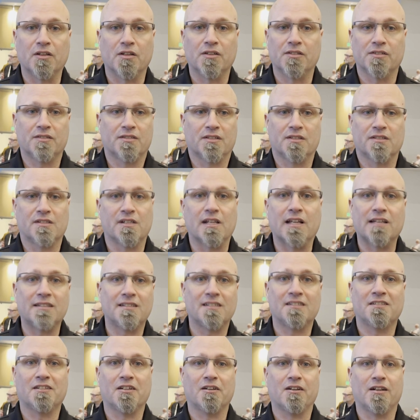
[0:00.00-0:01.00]
skills is
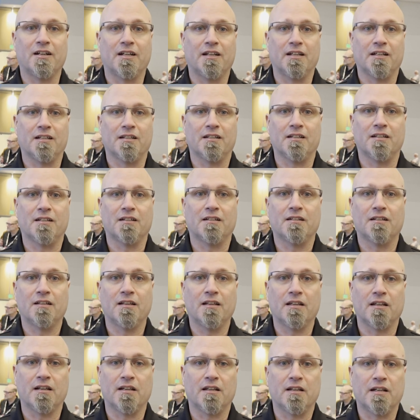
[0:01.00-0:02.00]
necessary in
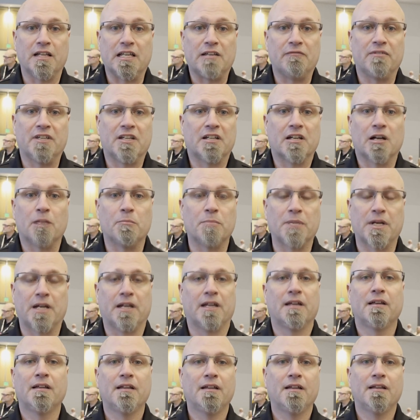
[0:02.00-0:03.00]
an EV
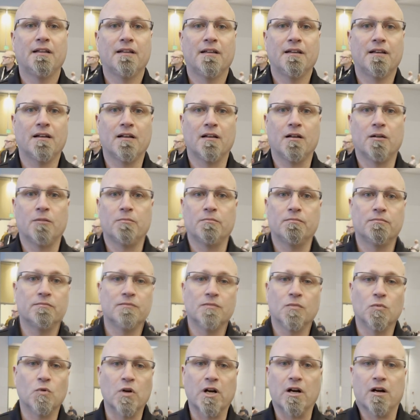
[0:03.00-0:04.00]
company
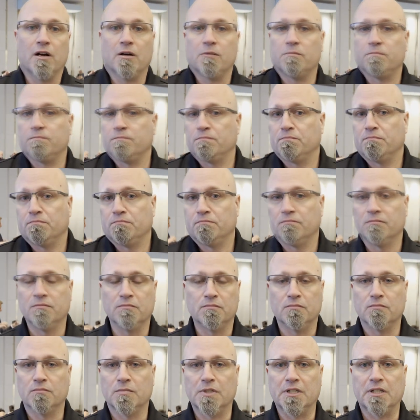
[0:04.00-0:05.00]
where
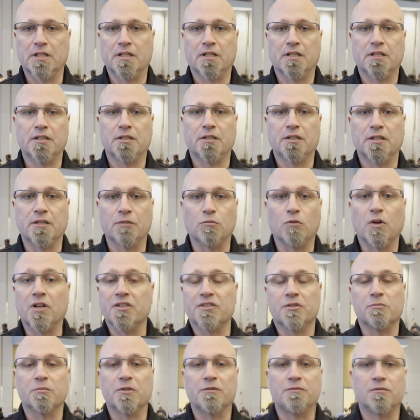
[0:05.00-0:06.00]
it
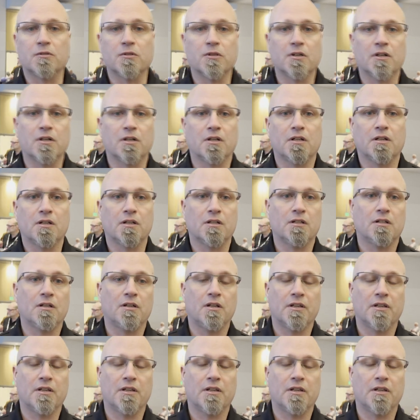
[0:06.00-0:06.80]
wasn't before